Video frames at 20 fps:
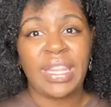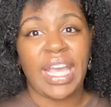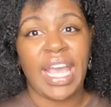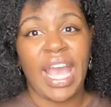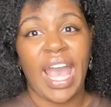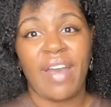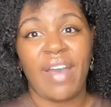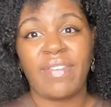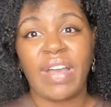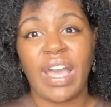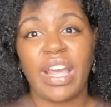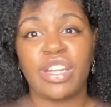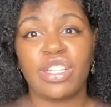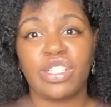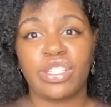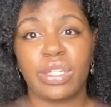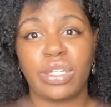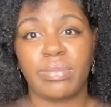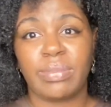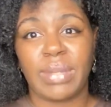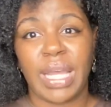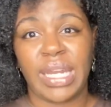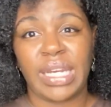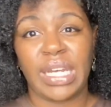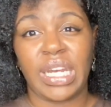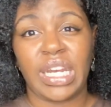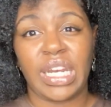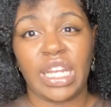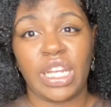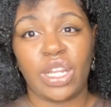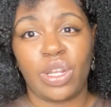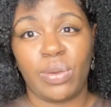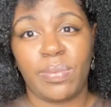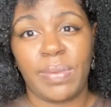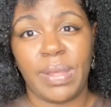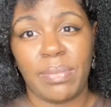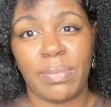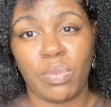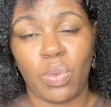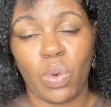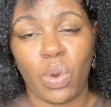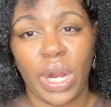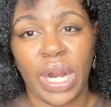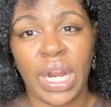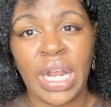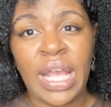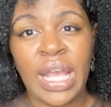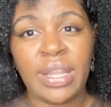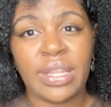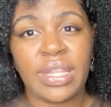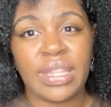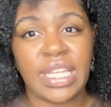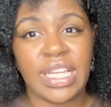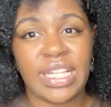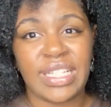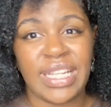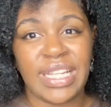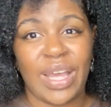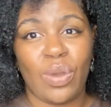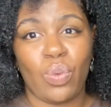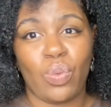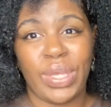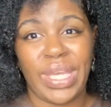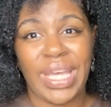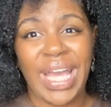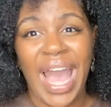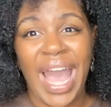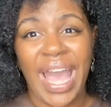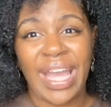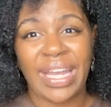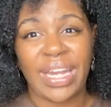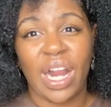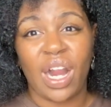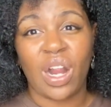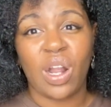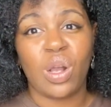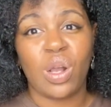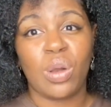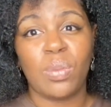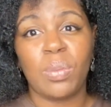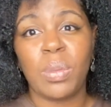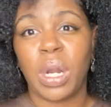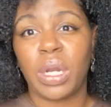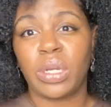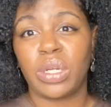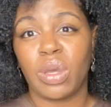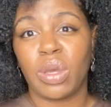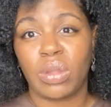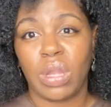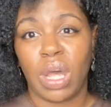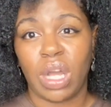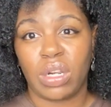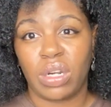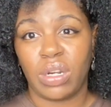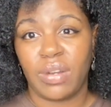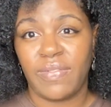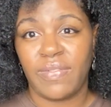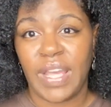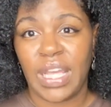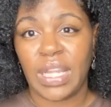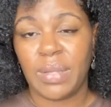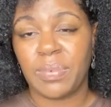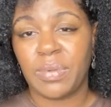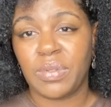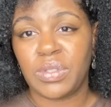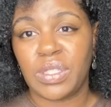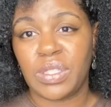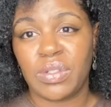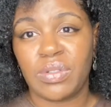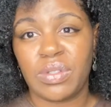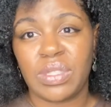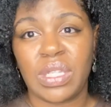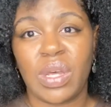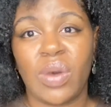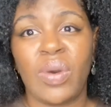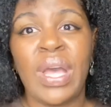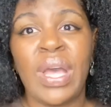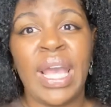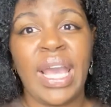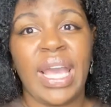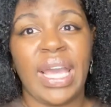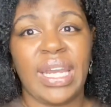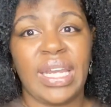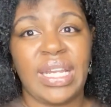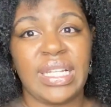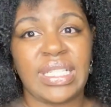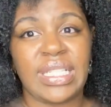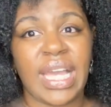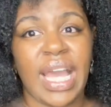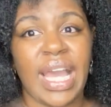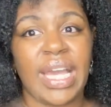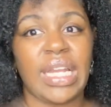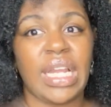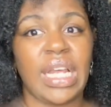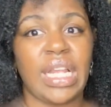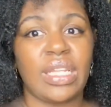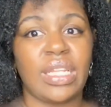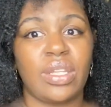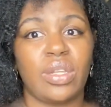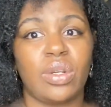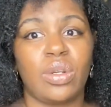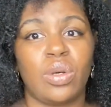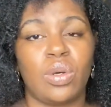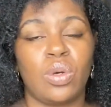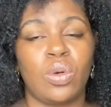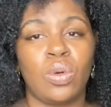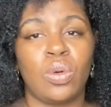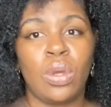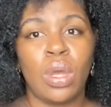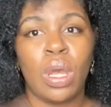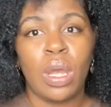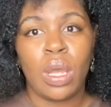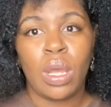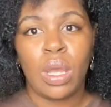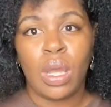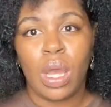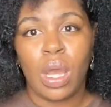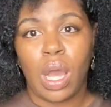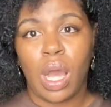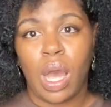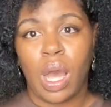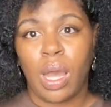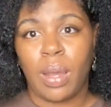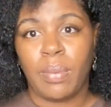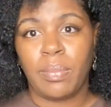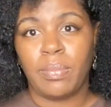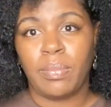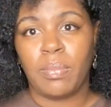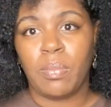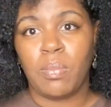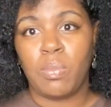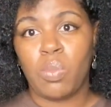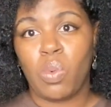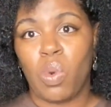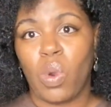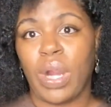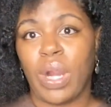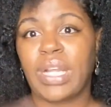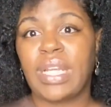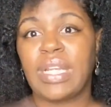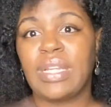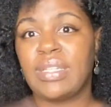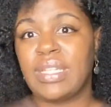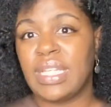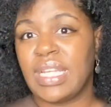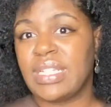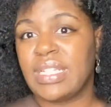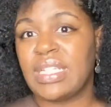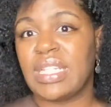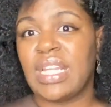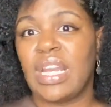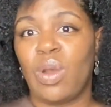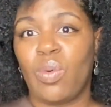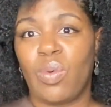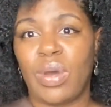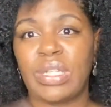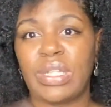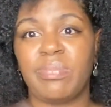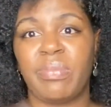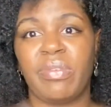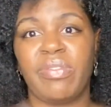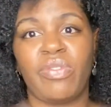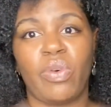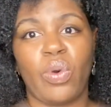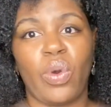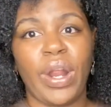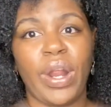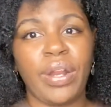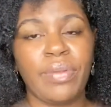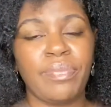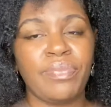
have kind of streamlined it a little bit more. The things that we got in our home are no longer available too, so it is kind of a little more condensed than it was before.